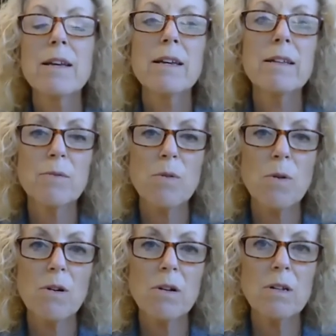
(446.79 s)
in the
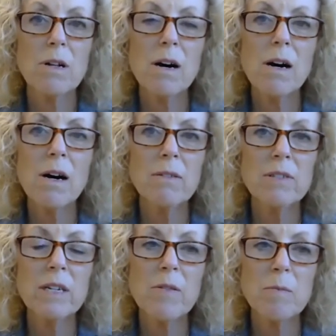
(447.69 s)
role of
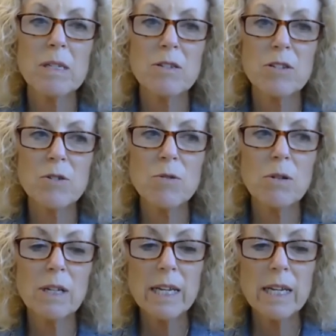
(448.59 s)
Dean of the Business School.